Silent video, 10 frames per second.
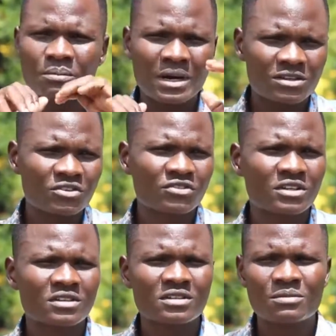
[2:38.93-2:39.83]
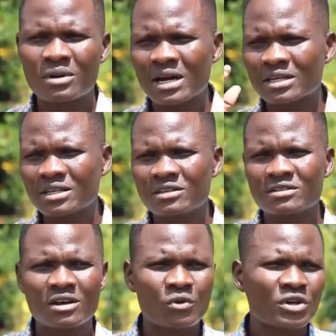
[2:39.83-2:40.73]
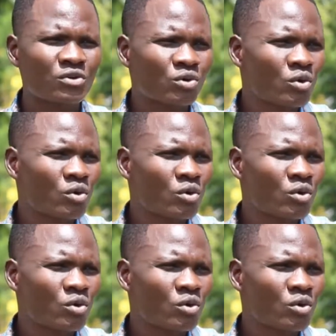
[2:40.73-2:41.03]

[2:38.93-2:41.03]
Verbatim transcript: the, mattresses, the blankets. When you